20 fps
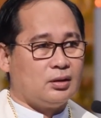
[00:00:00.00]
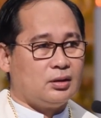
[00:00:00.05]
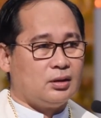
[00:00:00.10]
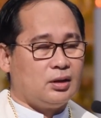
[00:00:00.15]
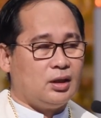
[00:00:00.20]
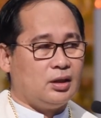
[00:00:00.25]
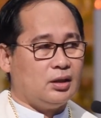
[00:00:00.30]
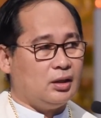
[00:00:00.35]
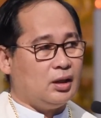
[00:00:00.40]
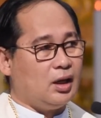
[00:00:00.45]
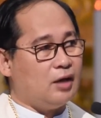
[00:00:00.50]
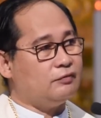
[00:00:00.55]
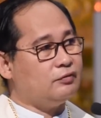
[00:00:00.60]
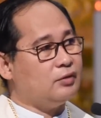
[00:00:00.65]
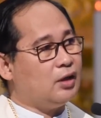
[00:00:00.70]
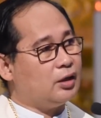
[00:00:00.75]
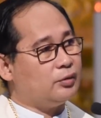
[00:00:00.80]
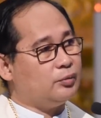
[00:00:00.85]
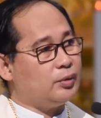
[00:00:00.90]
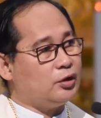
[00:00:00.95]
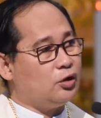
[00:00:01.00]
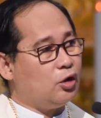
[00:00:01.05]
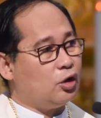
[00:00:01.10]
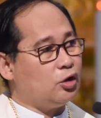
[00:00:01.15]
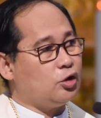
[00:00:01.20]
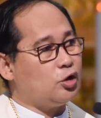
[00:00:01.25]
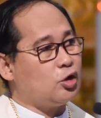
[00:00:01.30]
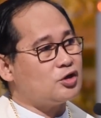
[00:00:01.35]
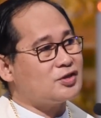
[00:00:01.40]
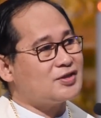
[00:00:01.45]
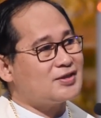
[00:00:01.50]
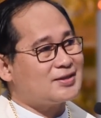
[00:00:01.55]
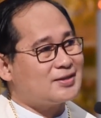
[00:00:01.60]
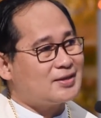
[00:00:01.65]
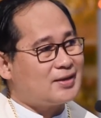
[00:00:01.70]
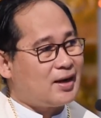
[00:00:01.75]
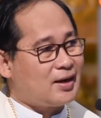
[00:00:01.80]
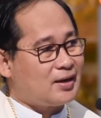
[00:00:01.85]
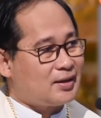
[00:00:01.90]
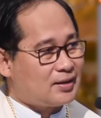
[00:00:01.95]
And love God with all your
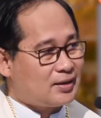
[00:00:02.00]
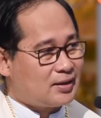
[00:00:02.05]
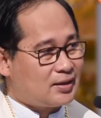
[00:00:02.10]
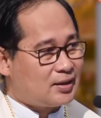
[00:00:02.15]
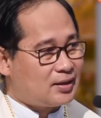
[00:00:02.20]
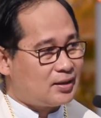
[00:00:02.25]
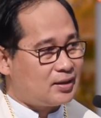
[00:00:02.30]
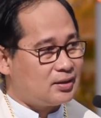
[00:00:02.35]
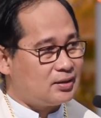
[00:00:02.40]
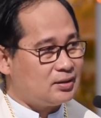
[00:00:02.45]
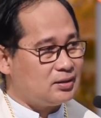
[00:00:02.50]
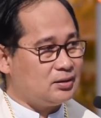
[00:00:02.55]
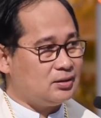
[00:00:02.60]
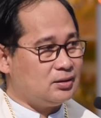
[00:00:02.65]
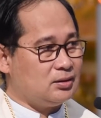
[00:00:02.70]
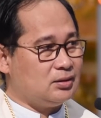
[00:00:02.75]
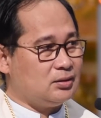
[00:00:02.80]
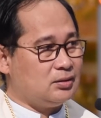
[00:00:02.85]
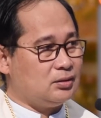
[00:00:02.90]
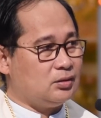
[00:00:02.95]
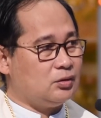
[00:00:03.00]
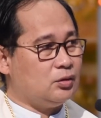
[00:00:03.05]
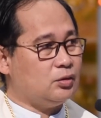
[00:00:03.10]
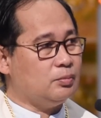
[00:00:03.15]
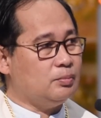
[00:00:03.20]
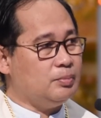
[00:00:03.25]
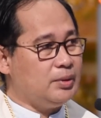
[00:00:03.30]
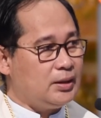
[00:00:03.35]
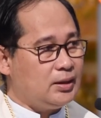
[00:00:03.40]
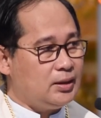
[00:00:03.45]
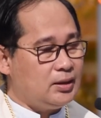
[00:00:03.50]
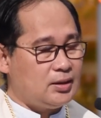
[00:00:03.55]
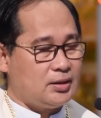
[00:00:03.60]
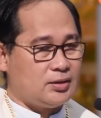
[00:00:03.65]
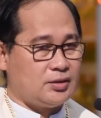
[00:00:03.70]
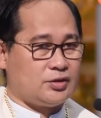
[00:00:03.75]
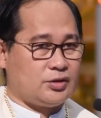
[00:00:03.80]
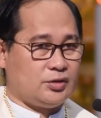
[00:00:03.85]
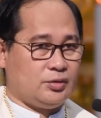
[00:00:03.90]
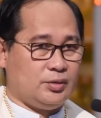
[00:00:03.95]
strength,
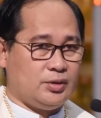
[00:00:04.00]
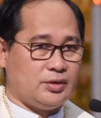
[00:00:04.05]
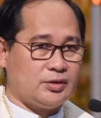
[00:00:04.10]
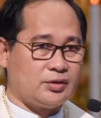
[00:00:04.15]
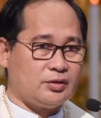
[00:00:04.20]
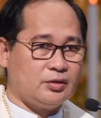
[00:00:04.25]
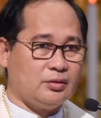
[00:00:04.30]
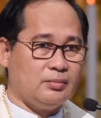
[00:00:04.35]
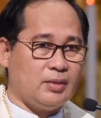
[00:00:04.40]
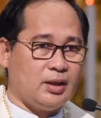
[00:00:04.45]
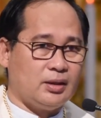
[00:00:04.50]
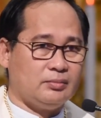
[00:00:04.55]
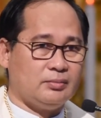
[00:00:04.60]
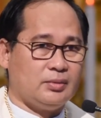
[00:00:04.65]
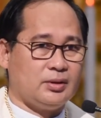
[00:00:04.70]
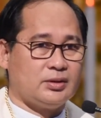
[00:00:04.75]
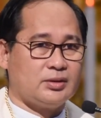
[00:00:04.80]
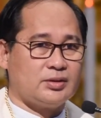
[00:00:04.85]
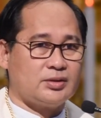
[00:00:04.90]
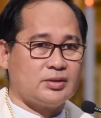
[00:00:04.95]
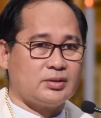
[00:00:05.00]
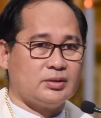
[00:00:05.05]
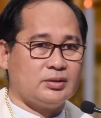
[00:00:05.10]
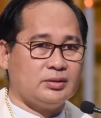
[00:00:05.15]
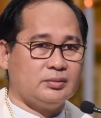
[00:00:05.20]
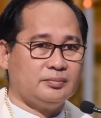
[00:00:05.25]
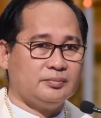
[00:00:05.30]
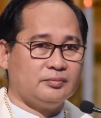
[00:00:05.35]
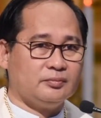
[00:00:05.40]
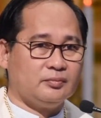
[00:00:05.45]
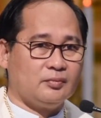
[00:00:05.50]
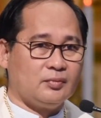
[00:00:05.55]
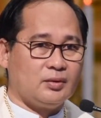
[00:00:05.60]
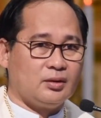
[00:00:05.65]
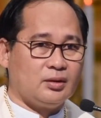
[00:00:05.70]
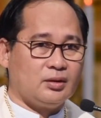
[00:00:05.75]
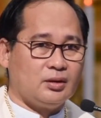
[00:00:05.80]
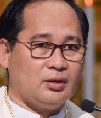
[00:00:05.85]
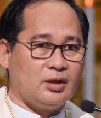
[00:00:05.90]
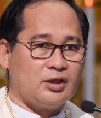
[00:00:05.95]
obedience to His commandments.
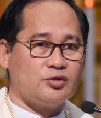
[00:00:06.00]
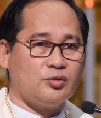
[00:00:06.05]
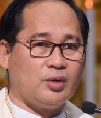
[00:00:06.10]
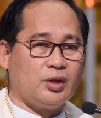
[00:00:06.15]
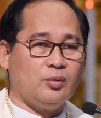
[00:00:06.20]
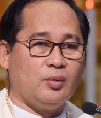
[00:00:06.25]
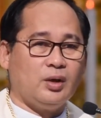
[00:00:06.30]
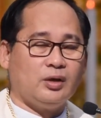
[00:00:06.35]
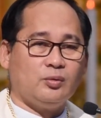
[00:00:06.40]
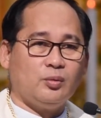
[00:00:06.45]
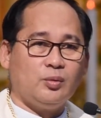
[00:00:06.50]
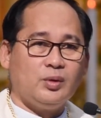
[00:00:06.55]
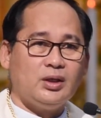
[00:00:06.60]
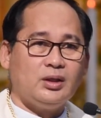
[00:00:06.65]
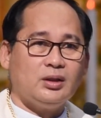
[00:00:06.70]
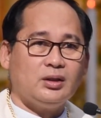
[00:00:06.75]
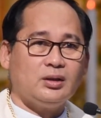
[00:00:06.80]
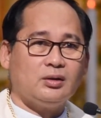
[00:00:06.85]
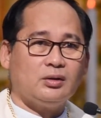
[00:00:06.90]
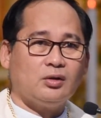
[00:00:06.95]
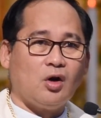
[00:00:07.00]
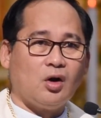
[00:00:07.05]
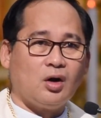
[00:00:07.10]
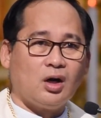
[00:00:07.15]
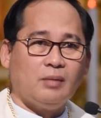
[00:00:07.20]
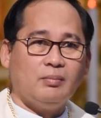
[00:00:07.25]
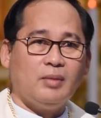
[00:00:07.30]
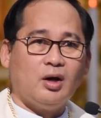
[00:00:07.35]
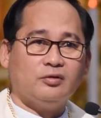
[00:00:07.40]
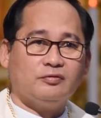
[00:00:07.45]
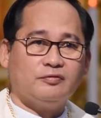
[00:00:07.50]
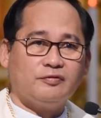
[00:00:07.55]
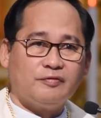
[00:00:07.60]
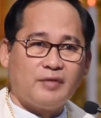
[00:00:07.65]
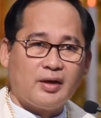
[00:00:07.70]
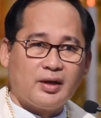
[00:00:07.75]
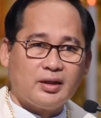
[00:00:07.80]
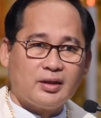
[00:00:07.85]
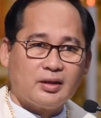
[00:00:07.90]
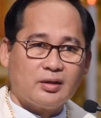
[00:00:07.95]
That's why when we talk about
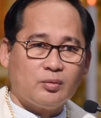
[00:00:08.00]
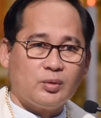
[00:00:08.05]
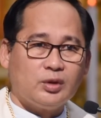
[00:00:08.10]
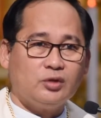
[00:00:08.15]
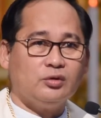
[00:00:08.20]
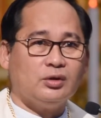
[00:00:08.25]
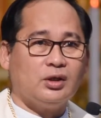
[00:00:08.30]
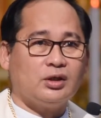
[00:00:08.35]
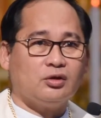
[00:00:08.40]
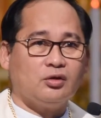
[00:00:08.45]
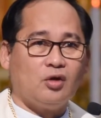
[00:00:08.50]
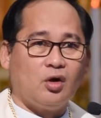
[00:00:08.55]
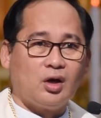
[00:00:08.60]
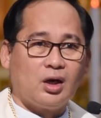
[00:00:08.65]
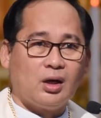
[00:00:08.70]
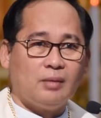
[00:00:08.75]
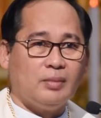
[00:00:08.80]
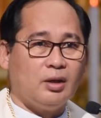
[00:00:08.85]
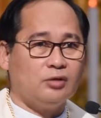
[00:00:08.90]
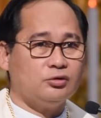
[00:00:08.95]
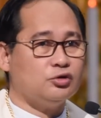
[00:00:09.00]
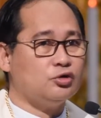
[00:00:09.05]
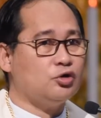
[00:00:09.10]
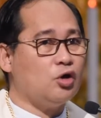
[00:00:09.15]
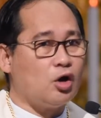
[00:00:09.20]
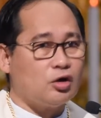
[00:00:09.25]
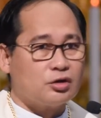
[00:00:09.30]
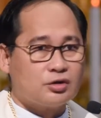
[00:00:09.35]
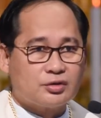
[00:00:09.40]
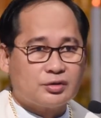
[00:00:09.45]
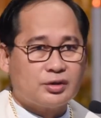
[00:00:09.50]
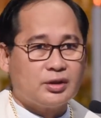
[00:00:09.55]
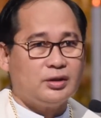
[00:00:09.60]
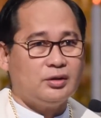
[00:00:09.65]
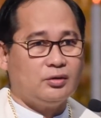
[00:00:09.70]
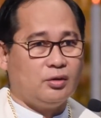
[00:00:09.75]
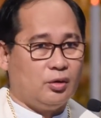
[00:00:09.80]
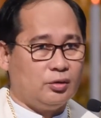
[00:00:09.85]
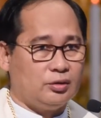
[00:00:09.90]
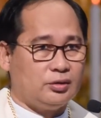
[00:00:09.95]
faith, we do not talk about doctrine
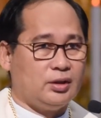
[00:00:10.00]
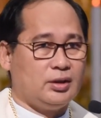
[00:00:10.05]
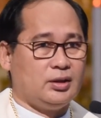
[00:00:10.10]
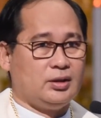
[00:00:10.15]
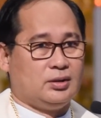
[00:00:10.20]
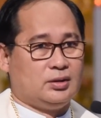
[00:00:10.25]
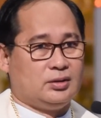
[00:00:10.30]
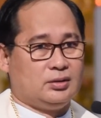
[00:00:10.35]
only.